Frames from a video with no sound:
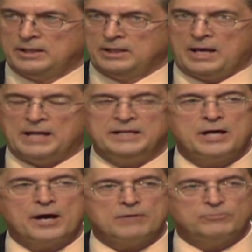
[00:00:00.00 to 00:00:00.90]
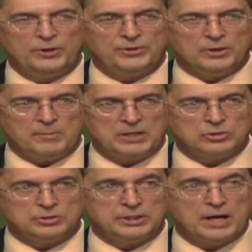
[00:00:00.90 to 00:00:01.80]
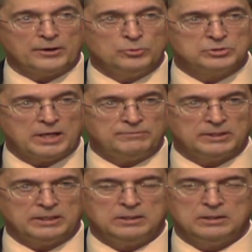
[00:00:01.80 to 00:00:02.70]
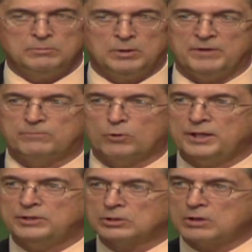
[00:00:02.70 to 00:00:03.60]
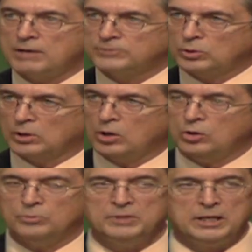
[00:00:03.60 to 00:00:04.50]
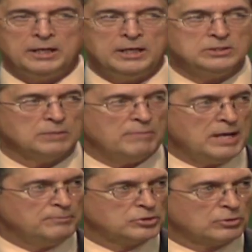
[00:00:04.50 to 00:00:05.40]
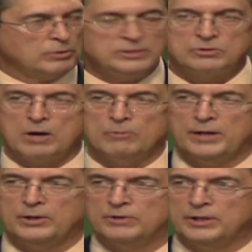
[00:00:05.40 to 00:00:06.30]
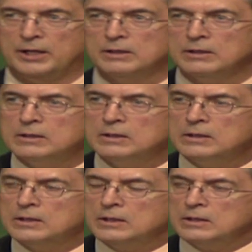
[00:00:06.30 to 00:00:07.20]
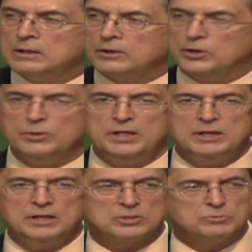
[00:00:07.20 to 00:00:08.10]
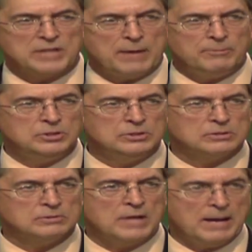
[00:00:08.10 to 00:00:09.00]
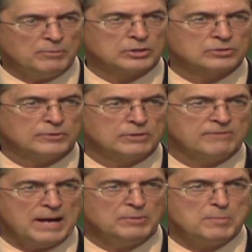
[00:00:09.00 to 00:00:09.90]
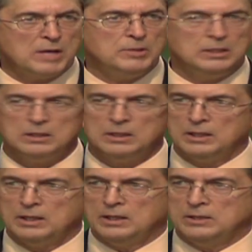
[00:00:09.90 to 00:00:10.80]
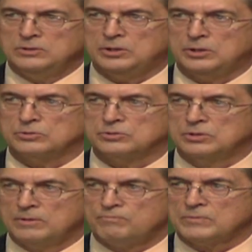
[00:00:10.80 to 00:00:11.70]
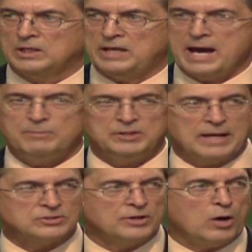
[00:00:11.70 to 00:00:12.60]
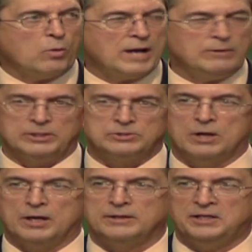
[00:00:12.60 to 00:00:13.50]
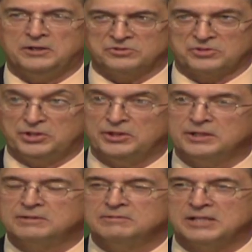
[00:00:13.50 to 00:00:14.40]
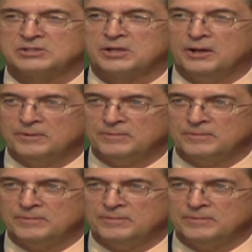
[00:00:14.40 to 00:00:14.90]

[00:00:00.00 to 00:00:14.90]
And he got off with her to make sure she got home safely. But before they took off to her home, he said, "Ma'am, there's a restaurant right over there. Do you need to get some sandwiches and hamburgers for your family maybe?" She goes, "Yeah, but that's an all-white restaurant." He goes, "Good, let's go."